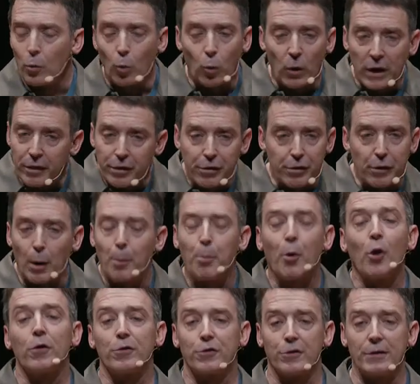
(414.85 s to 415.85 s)
with a
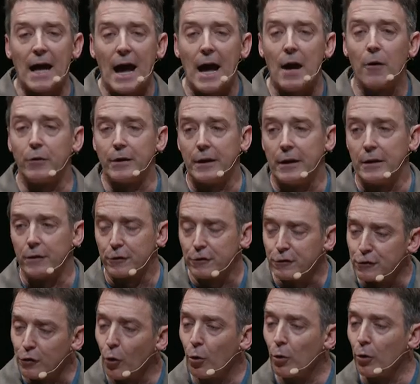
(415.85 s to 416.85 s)
personality, a
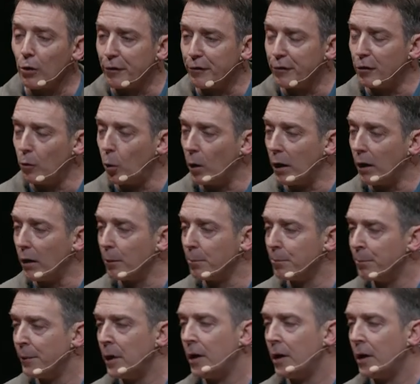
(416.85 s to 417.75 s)
soul, if you will.